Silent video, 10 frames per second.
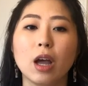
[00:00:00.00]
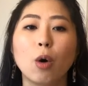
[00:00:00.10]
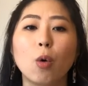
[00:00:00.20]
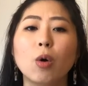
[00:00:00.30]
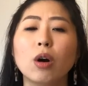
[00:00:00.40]

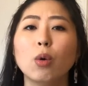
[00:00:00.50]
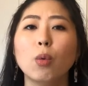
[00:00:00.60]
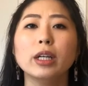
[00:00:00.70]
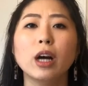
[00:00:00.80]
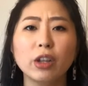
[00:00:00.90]
Or
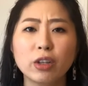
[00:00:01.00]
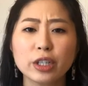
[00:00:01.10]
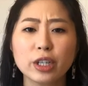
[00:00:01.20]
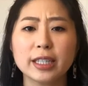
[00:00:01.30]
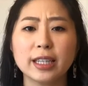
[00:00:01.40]
when others
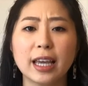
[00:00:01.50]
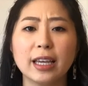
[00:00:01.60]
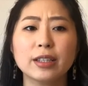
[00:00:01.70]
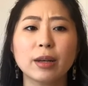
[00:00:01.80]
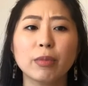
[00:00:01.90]
are saying
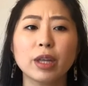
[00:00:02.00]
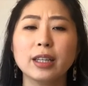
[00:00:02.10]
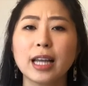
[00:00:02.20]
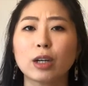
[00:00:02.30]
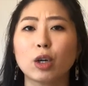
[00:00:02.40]
something
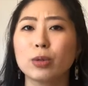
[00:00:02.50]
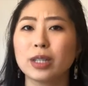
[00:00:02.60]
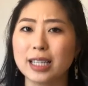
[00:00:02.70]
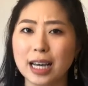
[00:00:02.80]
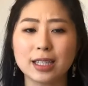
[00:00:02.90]
that goes
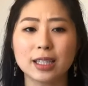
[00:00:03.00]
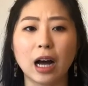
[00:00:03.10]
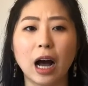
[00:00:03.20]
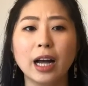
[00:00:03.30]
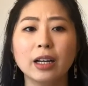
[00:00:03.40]
against
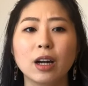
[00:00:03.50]
God,